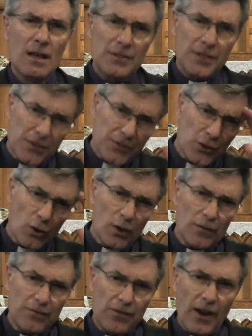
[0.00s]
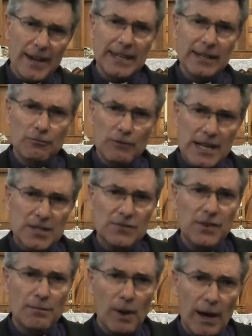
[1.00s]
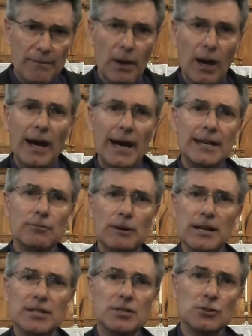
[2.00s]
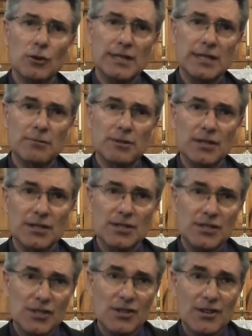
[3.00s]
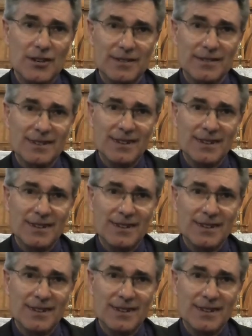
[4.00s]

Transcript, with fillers: The thought of finding rest for my mind when it's noisy with concern,